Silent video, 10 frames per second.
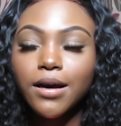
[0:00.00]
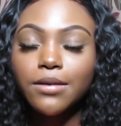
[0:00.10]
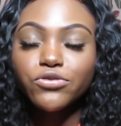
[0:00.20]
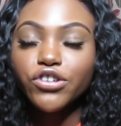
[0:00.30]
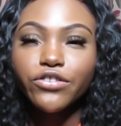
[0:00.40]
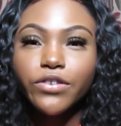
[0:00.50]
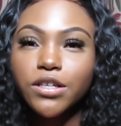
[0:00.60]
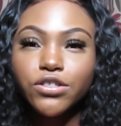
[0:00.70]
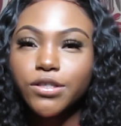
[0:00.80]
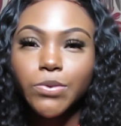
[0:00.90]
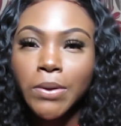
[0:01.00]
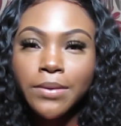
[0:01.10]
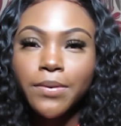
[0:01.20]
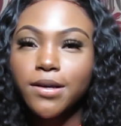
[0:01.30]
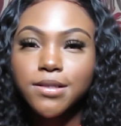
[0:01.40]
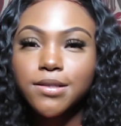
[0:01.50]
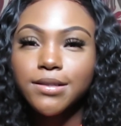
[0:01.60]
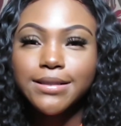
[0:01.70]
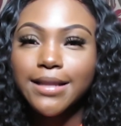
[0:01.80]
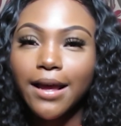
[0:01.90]
I'm genuinely just a weird
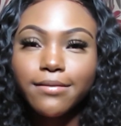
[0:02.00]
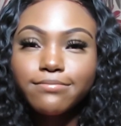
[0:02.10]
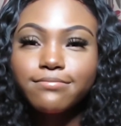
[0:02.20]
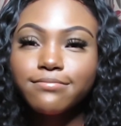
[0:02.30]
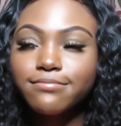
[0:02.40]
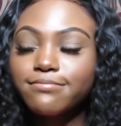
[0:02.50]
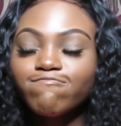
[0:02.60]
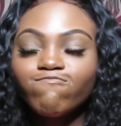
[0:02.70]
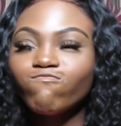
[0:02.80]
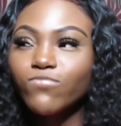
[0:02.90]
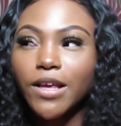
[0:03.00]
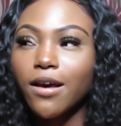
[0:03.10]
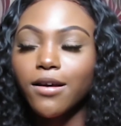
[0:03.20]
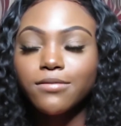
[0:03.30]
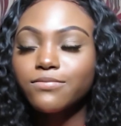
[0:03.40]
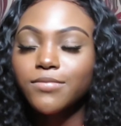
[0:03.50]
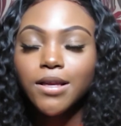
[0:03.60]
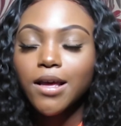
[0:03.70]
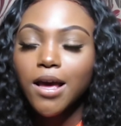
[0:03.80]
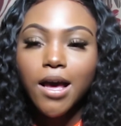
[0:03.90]
person. Like, yeah,
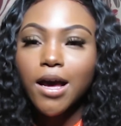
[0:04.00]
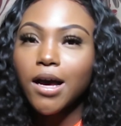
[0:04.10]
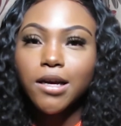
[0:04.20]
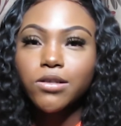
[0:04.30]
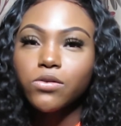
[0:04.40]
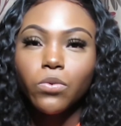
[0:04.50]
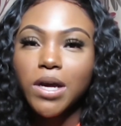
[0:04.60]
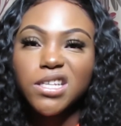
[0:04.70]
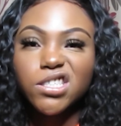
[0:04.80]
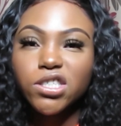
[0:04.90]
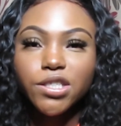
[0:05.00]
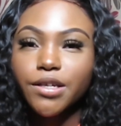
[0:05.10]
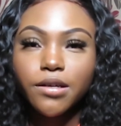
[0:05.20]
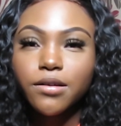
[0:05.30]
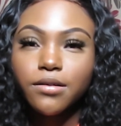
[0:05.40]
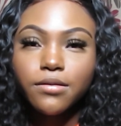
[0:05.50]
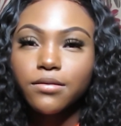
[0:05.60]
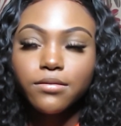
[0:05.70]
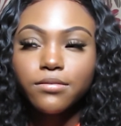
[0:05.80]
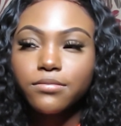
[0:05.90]
I do the weirdest shit.
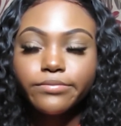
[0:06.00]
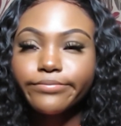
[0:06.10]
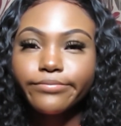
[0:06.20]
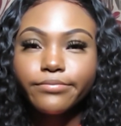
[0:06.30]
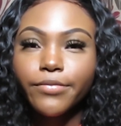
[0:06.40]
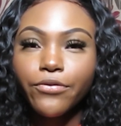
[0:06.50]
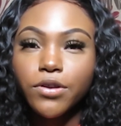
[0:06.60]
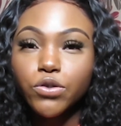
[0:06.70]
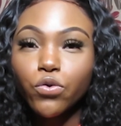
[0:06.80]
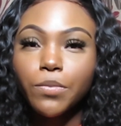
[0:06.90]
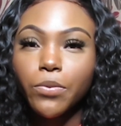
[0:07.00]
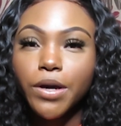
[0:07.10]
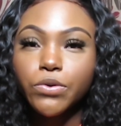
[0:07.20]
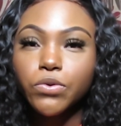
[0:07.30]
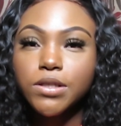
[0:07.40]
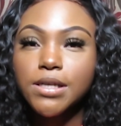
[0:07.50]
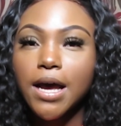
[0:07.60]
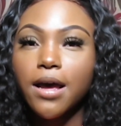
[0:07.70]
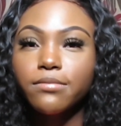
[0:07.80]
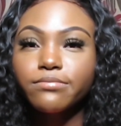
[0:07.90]
My friends call me weird all the
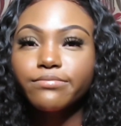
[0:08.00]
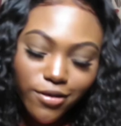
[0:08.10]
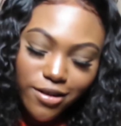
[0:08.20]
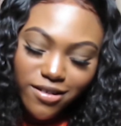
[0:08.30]
time.